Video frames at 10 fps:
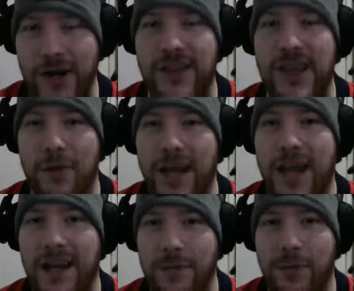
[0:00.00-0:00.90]
They were
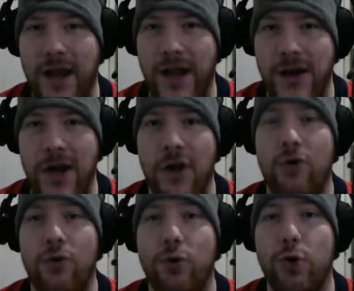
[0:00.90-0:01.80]
getting a player who